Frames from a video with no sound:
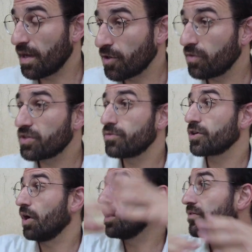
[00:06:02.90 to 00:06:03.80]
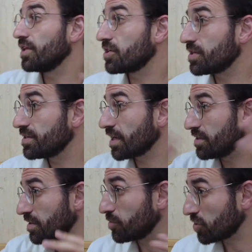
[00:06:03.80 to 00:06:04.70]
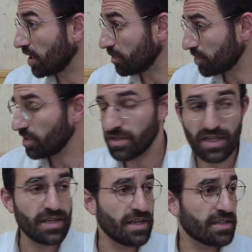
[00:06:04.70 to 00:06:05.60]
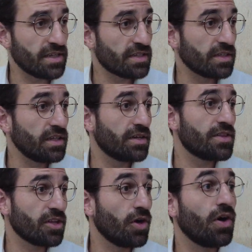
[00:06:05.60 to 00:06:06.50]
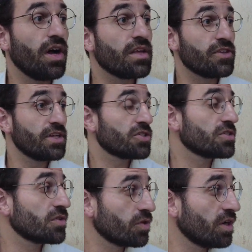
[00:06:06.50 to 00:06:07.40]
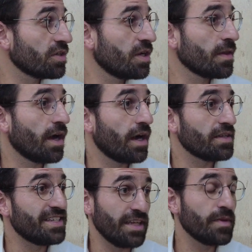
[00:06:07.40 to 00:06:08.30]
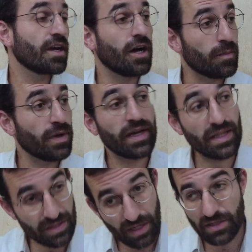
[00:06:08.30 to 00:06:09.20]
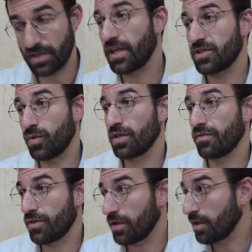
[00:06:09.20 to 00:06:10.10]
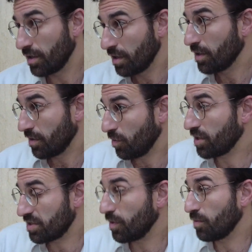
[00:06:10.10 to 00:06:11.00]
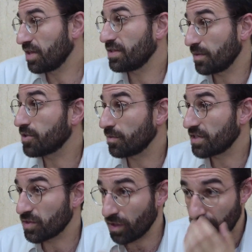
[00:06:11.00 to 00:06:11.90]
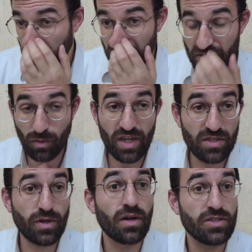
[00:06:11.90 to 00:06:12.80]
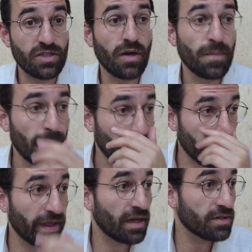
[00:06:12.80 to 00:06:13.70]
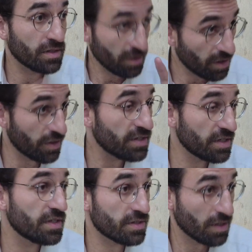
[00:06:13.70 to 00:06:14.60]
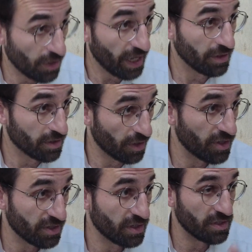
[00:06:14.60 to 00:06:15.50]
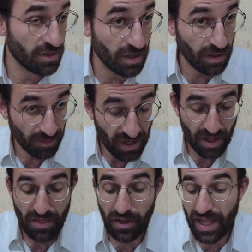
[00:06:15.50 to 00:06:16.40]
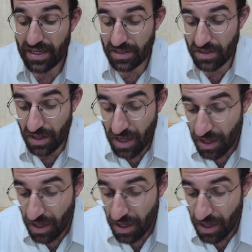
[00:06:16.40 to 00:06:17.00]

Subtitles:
that I'm going to bring all of the nations against Yerushalayim. So it's clear that all of the nations of the world are teaming up against us, and that's one of the symptoms. That's one of the ways that we're going to know that this is the end, that this is the last